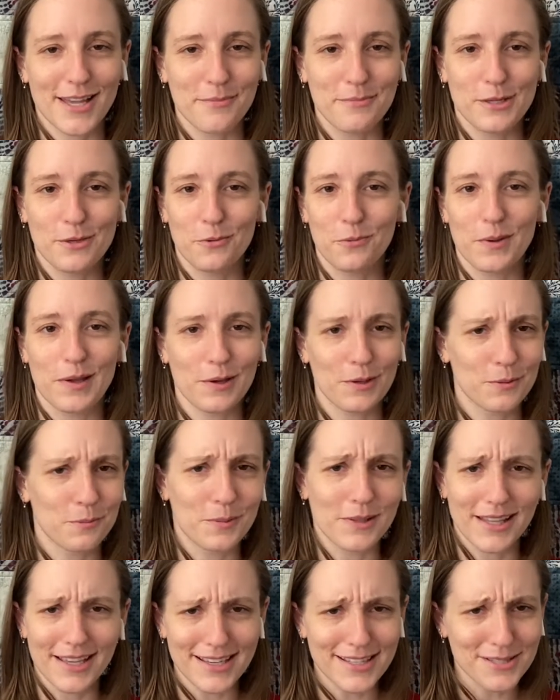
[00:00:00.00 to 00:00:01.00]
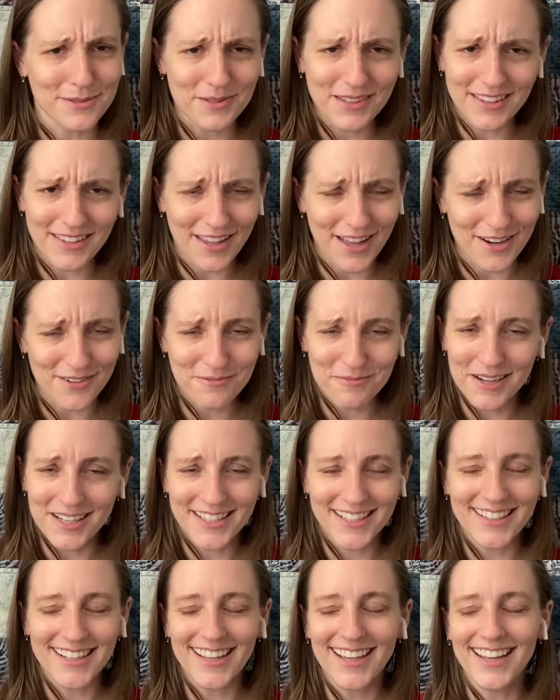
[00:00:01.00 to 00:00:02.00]
I'm in a weird place with a lot of my
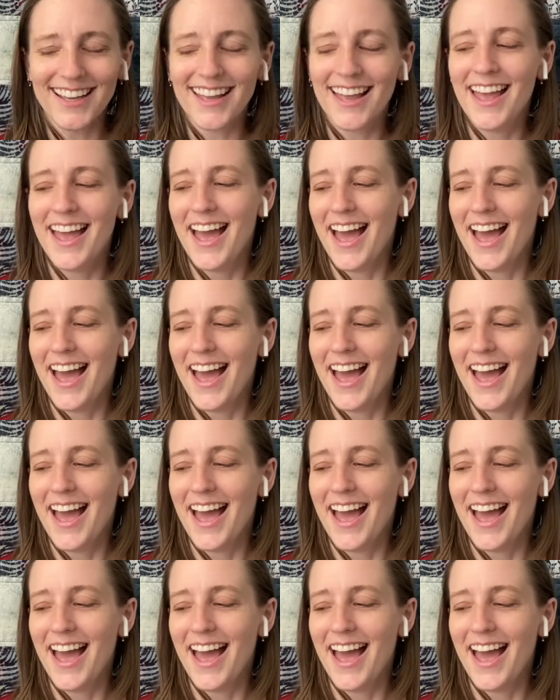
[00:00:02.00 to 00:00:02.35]
knitting.